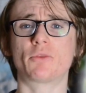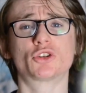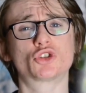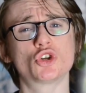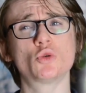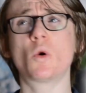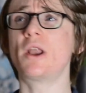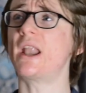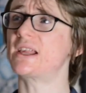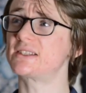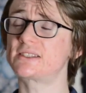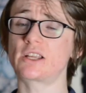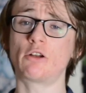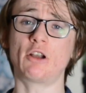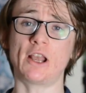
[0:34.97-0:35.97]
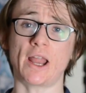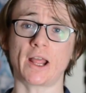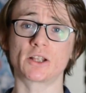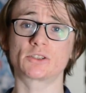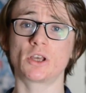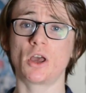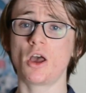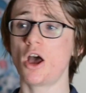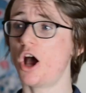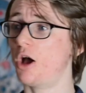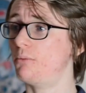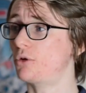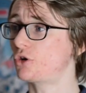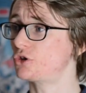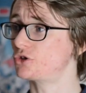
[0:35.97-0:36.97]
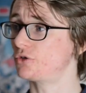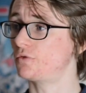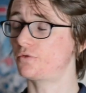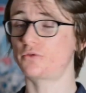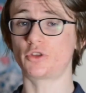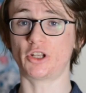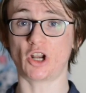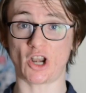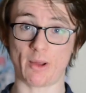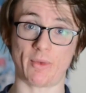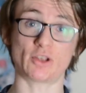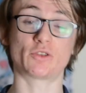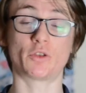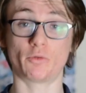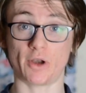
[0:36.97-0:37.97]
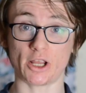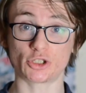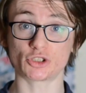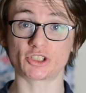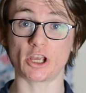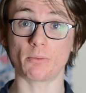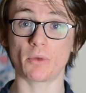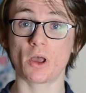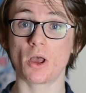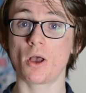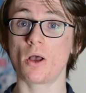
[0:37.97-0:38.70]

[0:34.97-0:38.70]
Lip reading: The two weren't necessarily linked because of the dynamics of the relationship